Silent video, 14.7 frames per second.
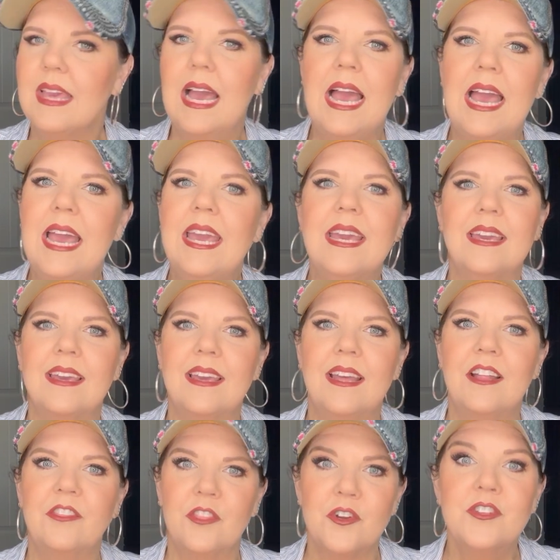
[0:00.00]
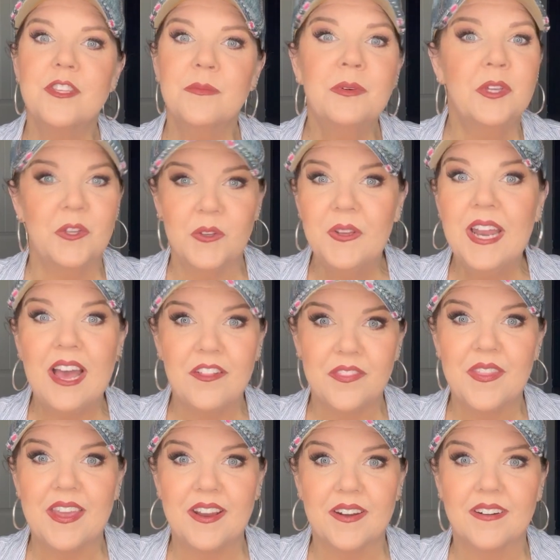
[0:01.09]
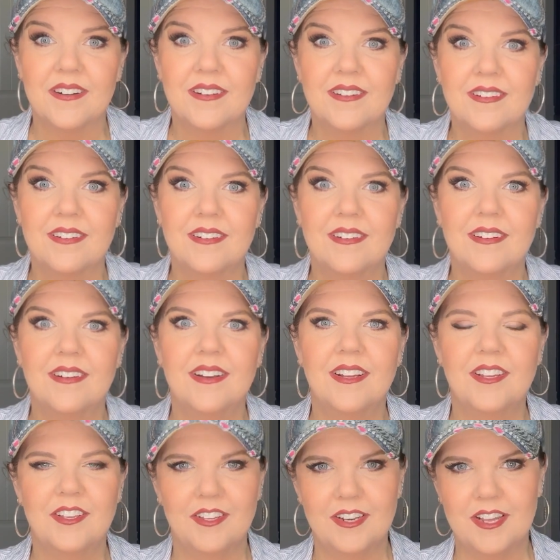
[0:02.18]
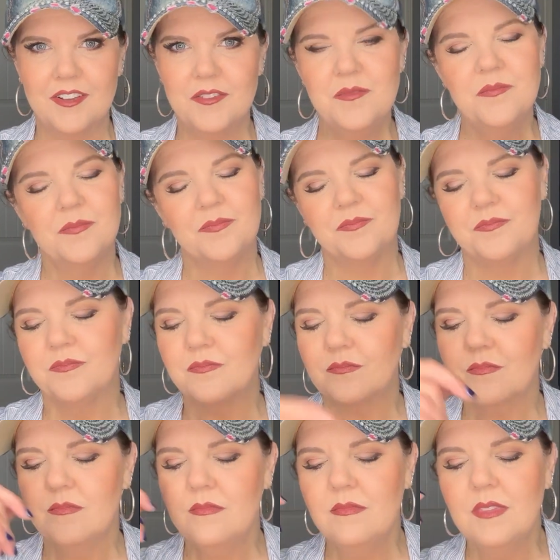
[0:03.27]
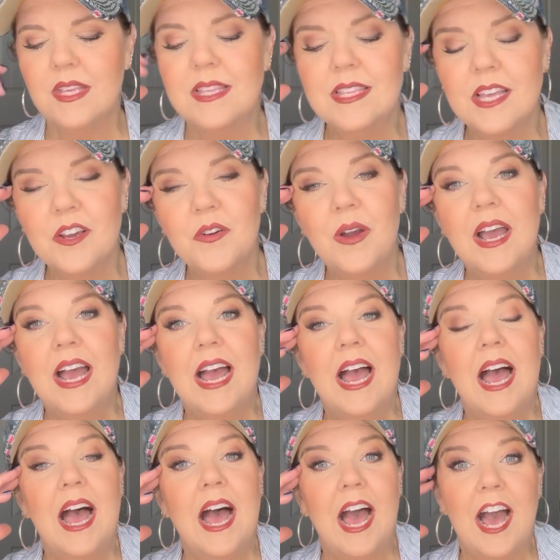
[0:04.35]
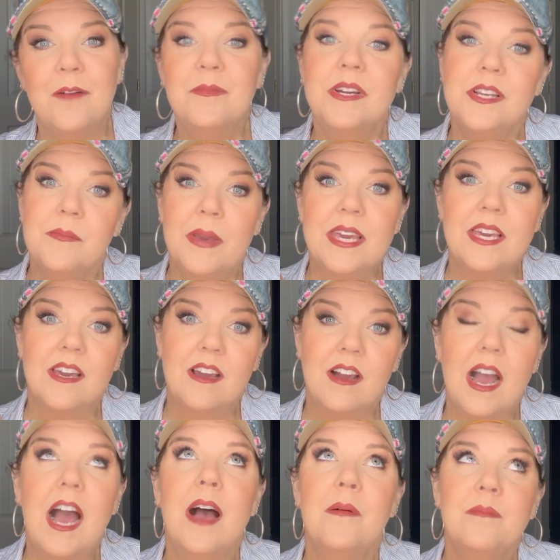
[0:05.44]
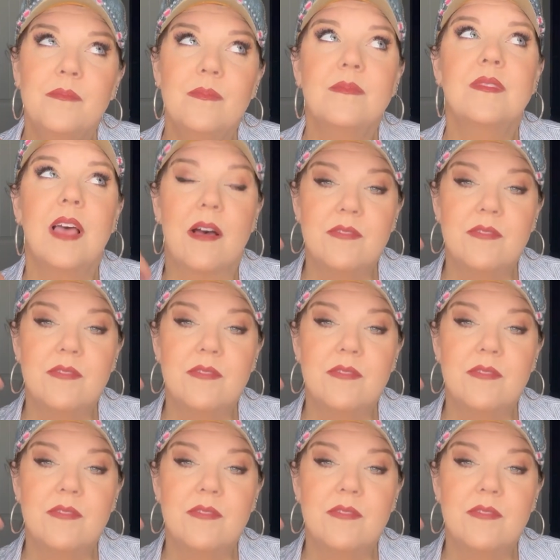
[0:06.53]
hey, there's some good out there, you know? So I'm going to make, I've